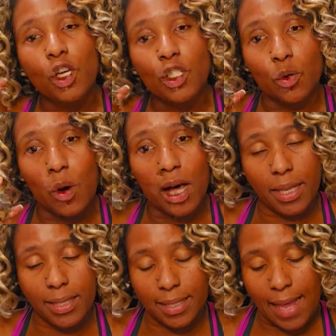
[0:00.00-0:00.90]
so while
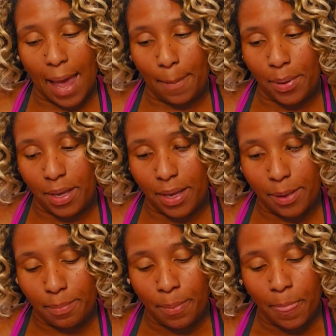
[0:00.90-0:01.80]
this is
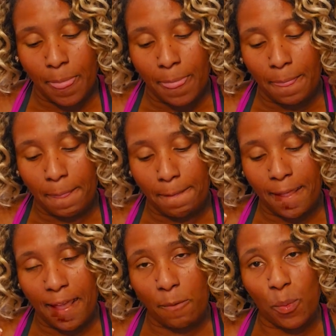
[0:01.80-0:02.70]
happening,
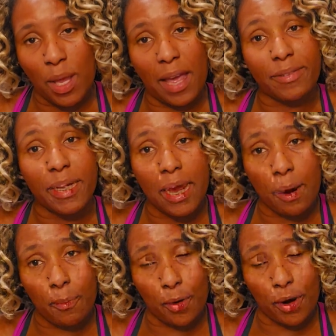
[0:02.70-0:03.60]
then we have
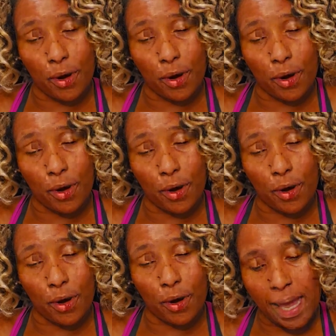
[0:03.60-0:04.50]
Tamra
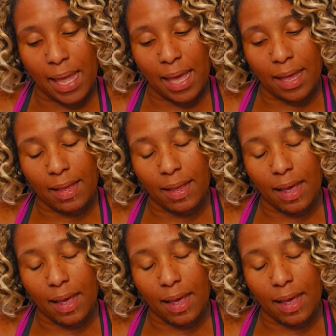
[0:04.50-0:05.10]
and